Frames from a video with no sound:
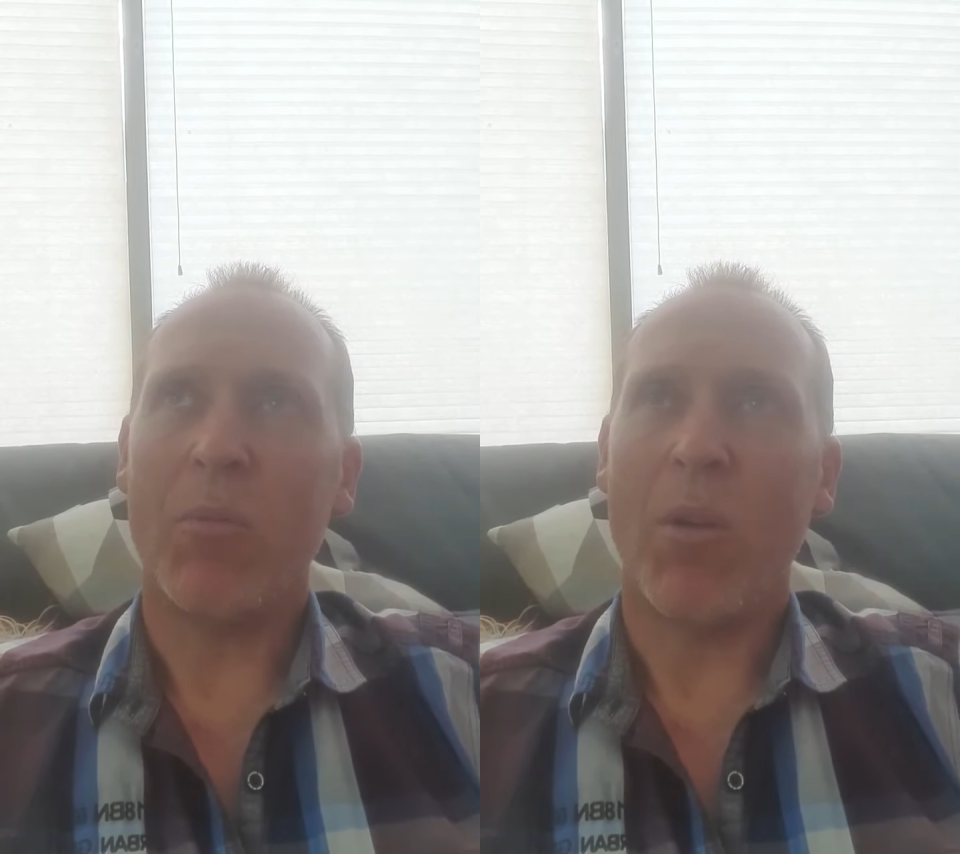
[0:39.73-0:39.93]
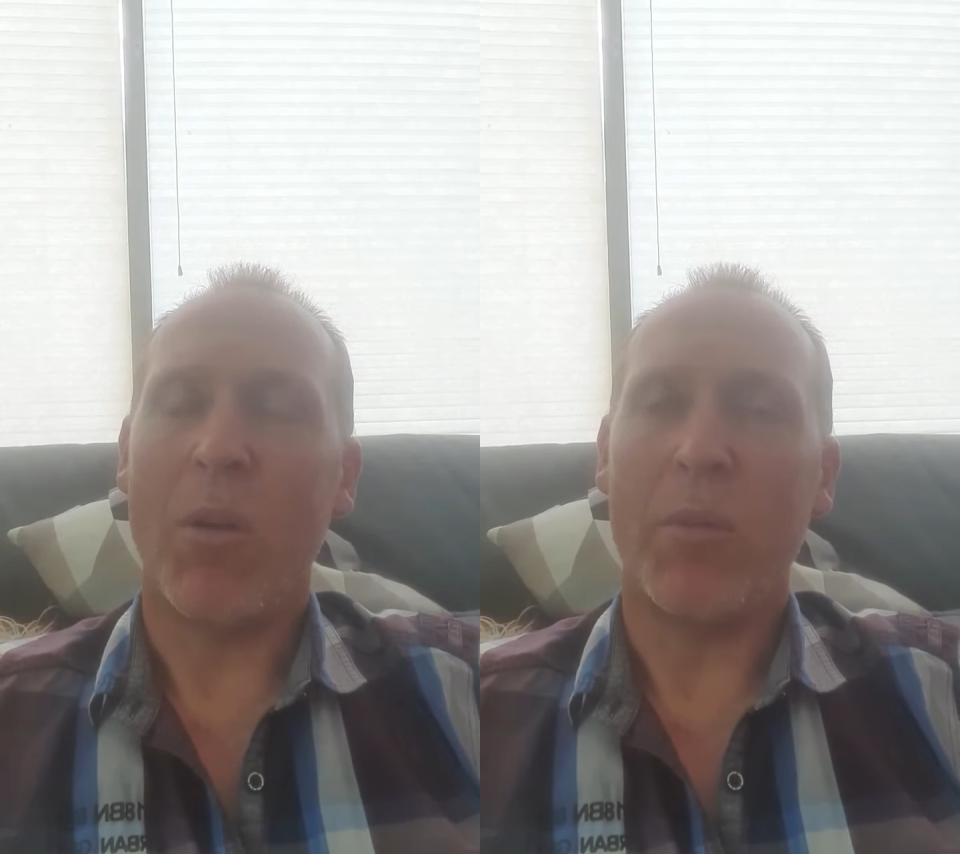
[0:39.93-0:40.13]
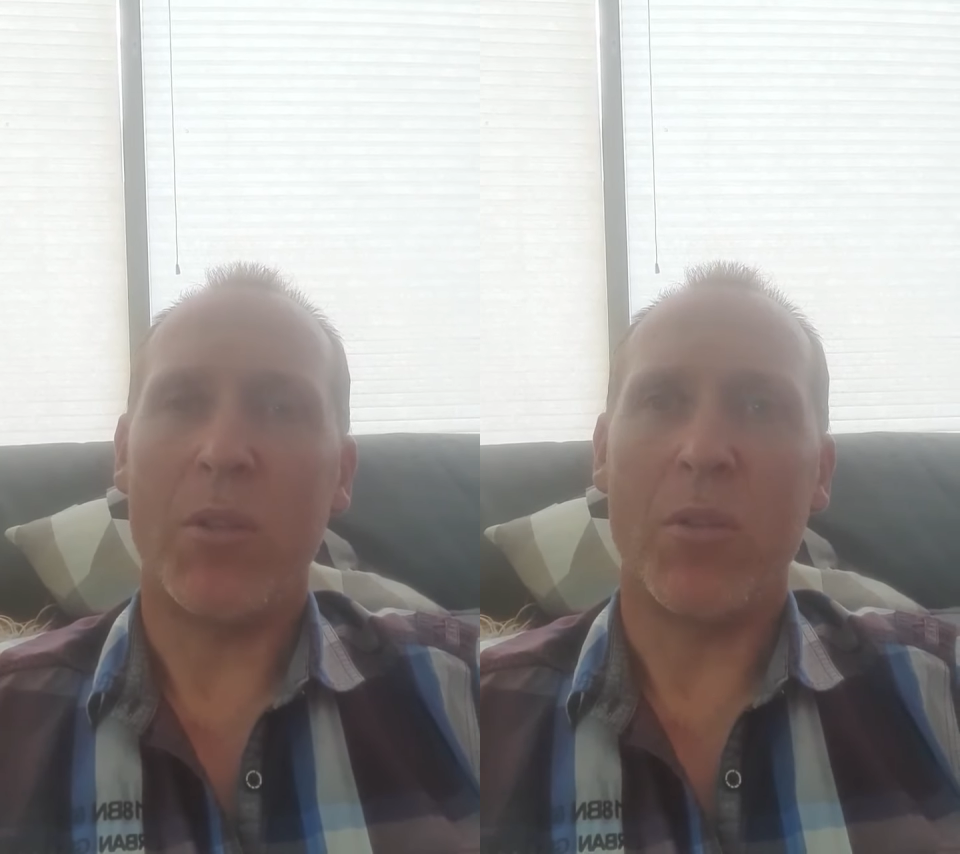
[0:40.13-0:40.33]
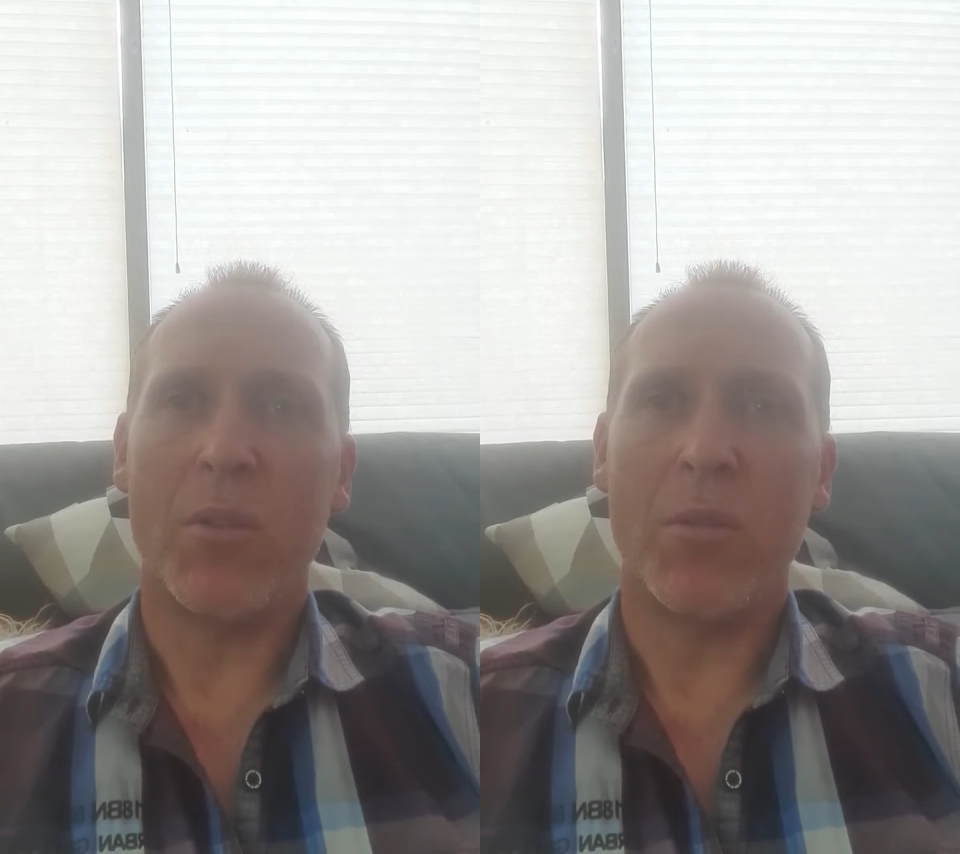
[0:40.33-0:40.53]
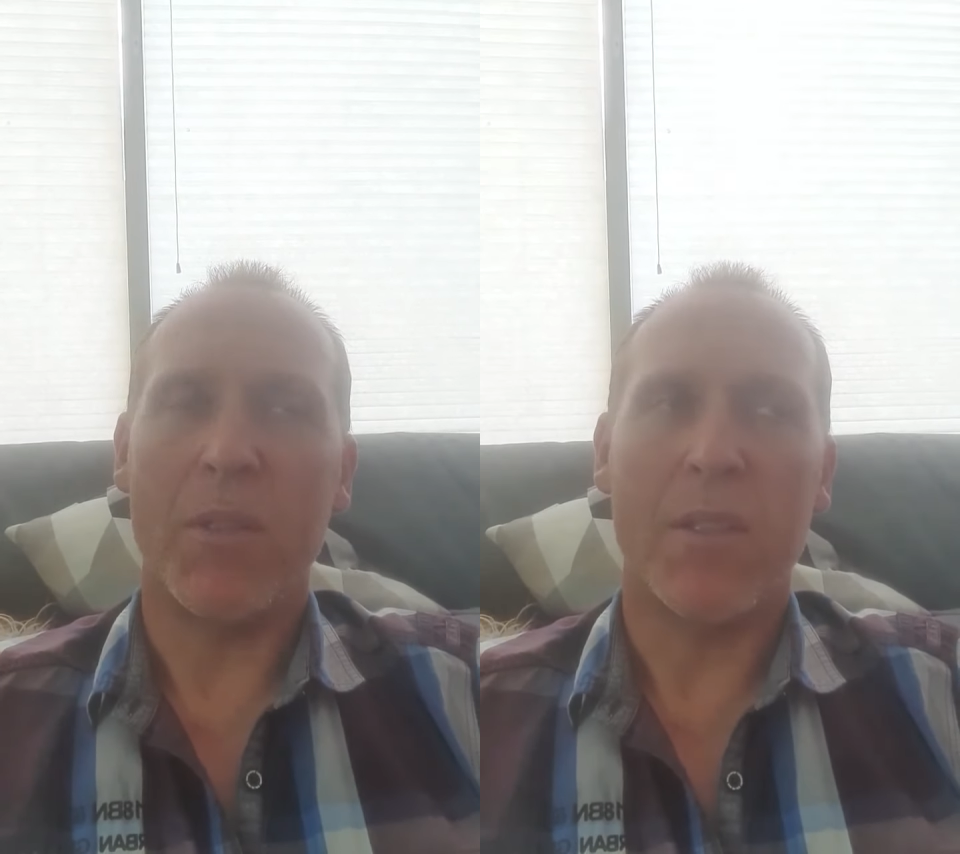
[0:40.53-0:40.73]
what we
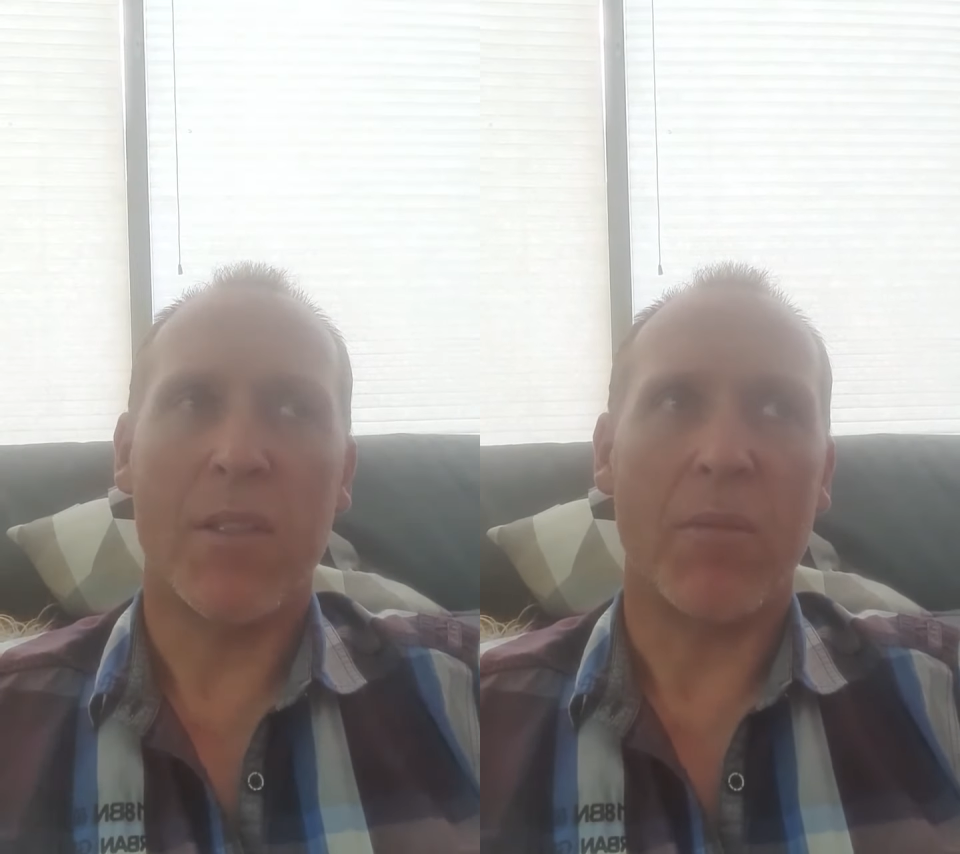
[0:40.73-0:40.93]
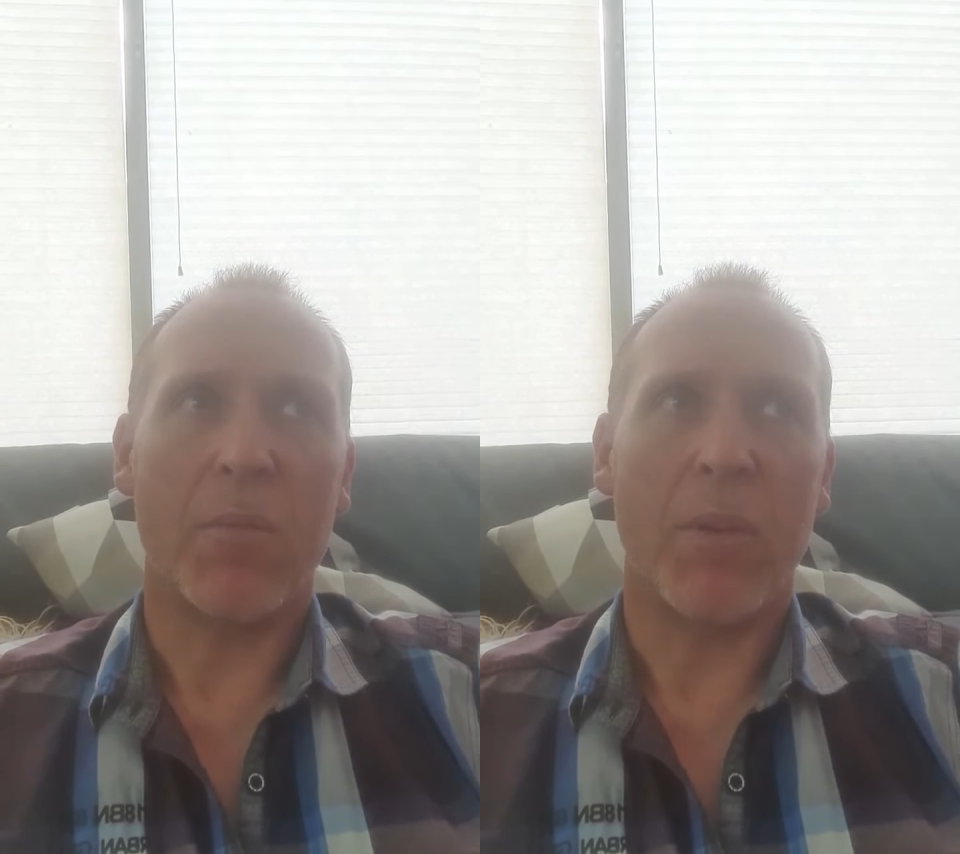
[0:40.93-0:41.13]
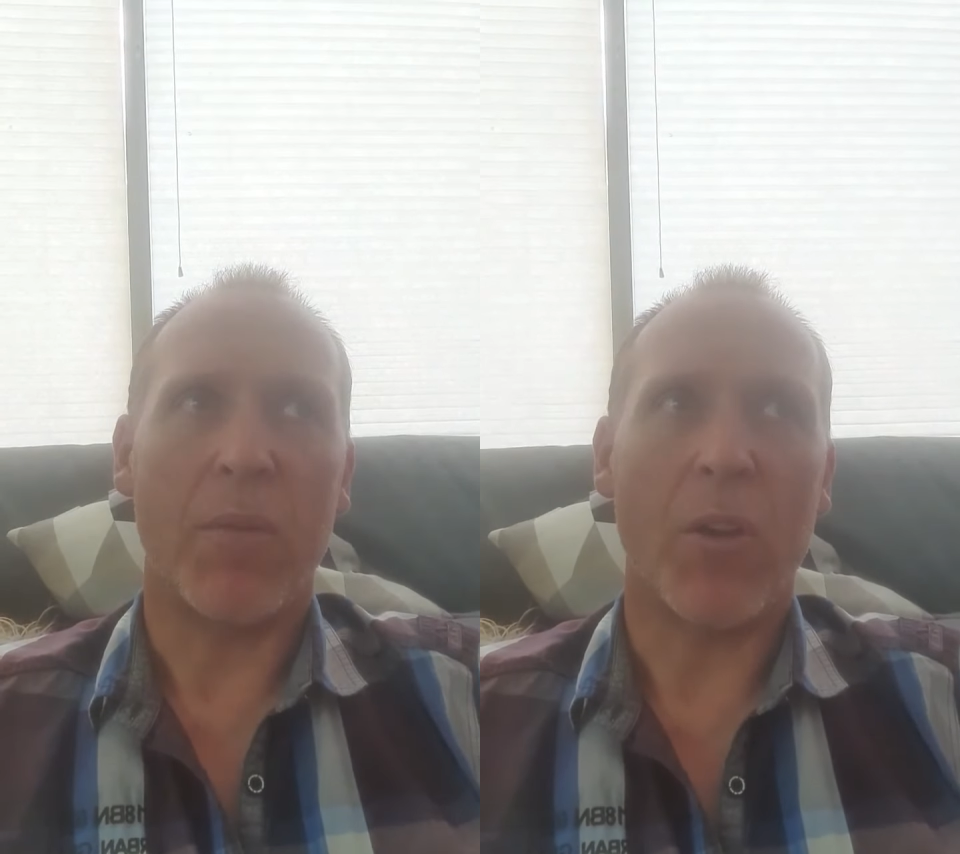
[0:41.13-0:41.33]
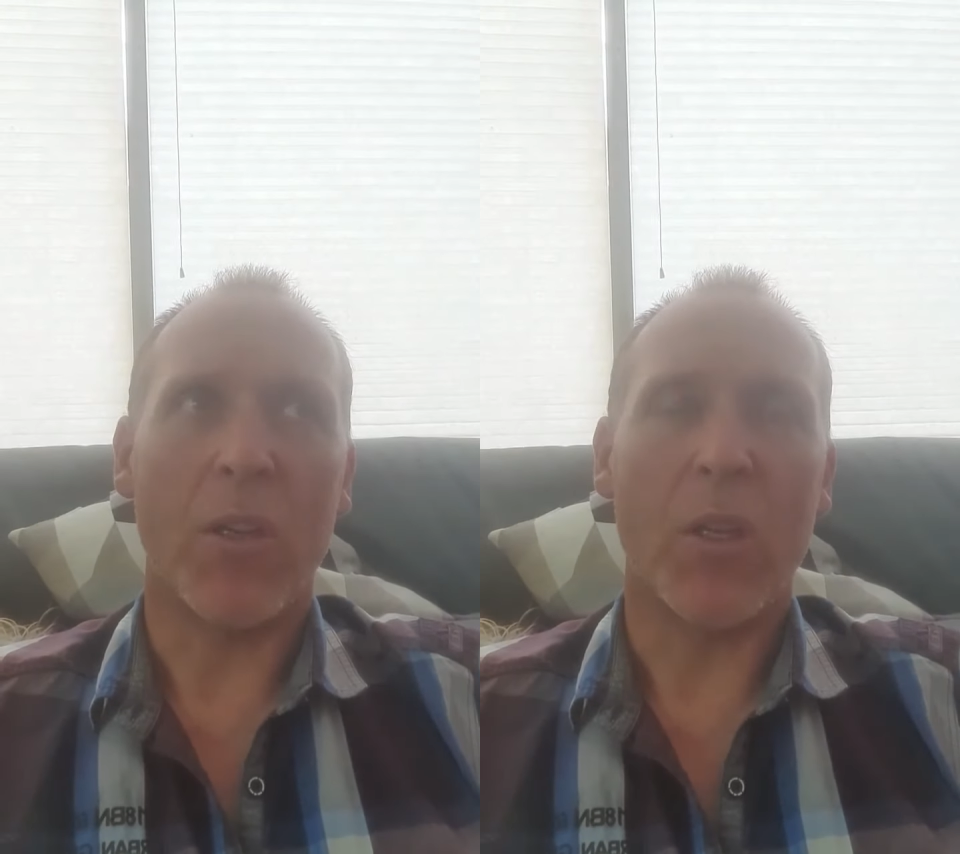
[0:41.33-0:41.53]
do is that we've got to